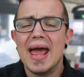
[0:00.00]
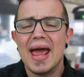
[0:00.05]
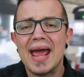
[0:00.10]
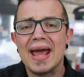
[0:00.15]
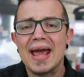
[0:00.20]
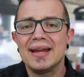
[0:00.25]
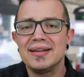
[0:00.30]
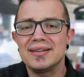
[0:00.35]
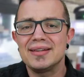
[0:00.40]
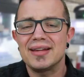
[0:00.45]

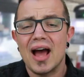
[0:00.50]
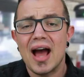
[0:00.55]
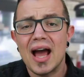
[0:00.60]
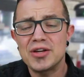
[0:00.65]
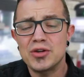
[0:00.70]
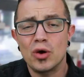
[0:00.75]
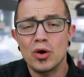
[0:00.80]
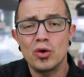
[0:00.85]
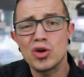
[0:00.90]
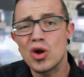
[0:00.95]
And I
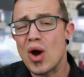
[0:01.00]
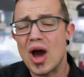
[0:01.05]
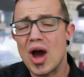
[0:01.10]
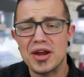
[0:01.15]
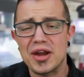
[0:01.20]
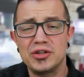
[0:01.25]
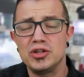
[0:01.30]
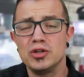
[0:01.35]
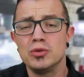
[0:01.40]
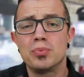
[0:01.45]
don't know how
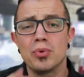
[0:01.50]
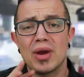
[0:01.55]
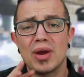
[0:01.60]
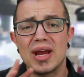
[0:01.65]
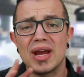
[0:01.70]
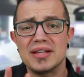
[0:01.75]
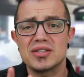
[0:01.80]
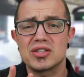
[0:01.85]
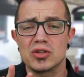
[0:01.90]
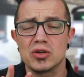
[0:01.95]
to do
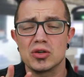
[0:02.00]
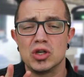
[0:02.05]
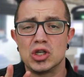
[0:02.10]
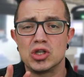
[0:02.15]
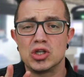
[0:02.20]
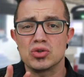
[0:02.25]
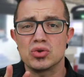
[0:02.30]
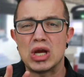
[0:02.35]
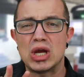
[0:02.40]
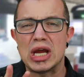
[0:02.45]
brain
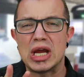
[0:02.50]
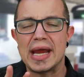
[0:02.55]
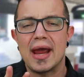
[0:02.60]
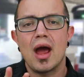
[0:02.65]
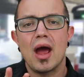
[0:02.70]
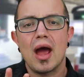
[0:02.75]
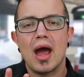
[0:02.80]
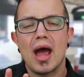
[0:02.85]
surgery.